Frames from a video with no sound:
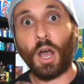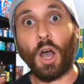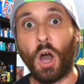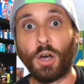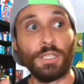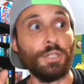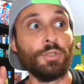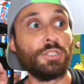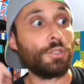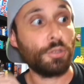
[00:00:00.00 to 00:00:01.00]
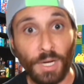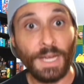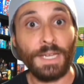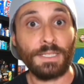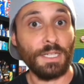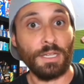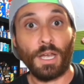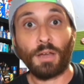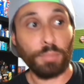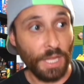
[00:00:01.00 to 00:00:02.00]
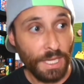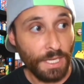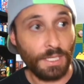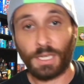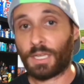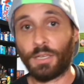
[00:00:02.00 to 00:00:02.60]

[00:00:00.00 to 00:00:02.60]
oh, it was crazy, Blake.